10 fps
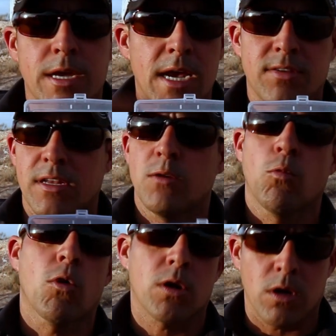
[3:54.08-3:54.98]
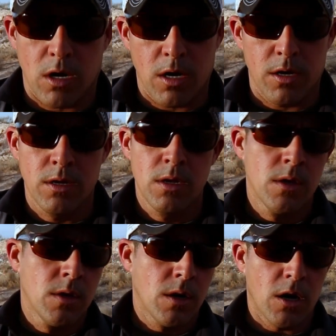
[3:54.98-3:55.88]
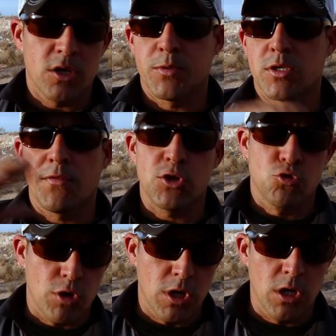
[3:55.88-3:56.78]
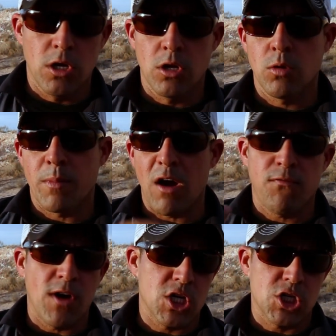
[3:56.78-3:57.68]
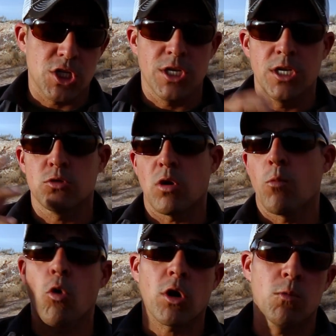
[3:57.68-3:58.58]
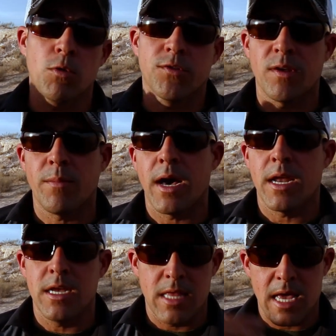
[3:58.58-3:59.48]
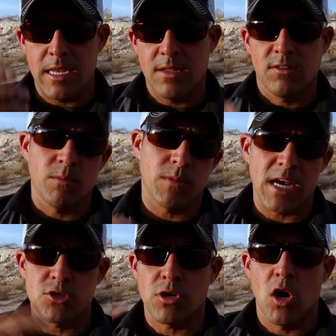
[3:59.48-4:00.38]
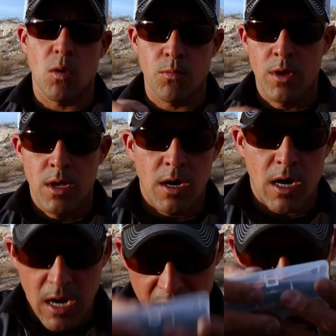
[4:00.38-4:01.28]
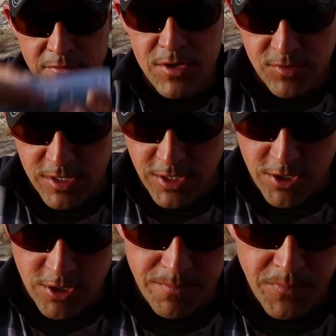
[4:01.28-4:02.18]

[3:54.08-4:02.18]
in case I need to work on a specific drill, malfunctions, or I'm working with somebody that needs some extra help. I have these in here